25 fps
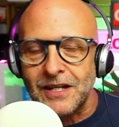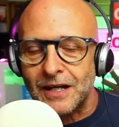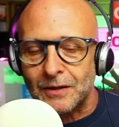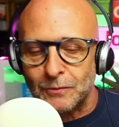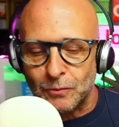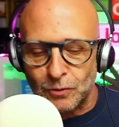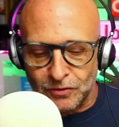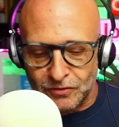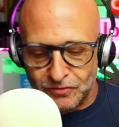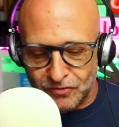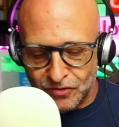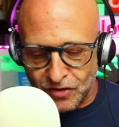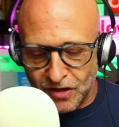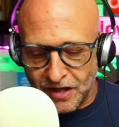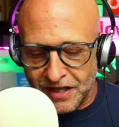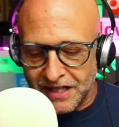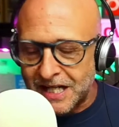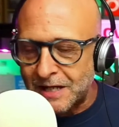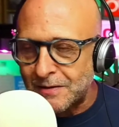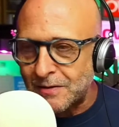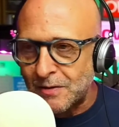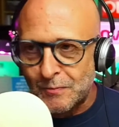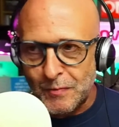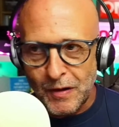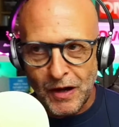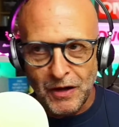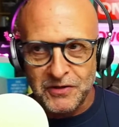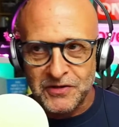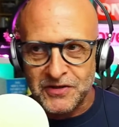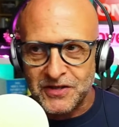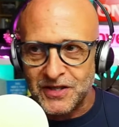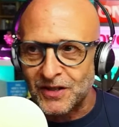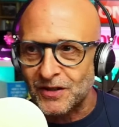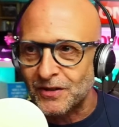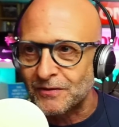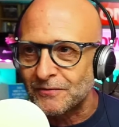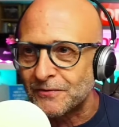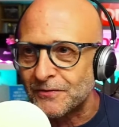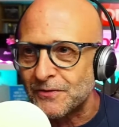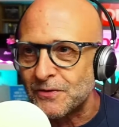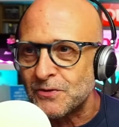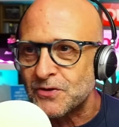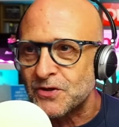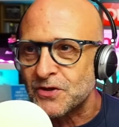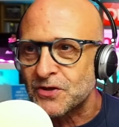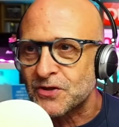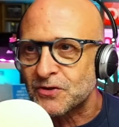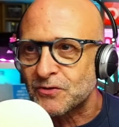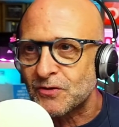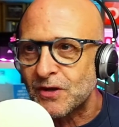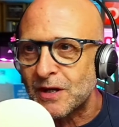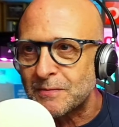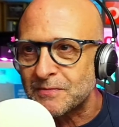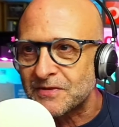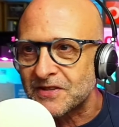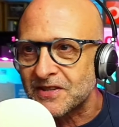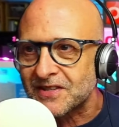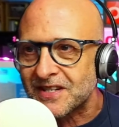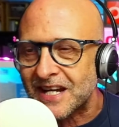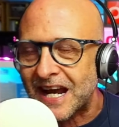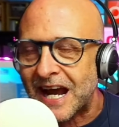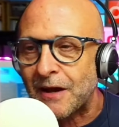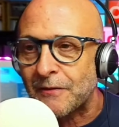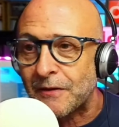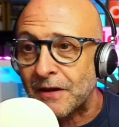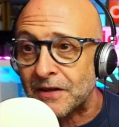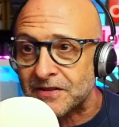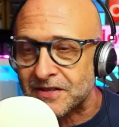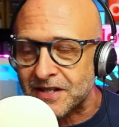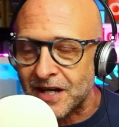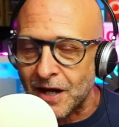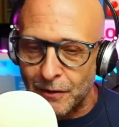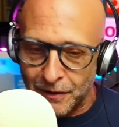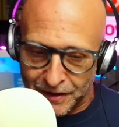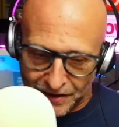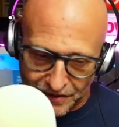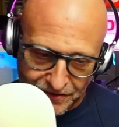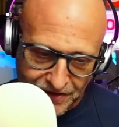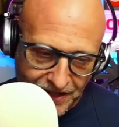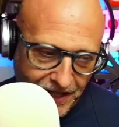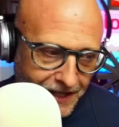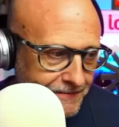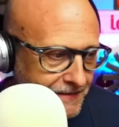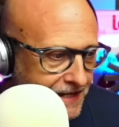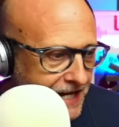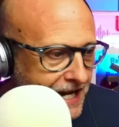we'll try and keep you posted on future streams as to how that's going, okay?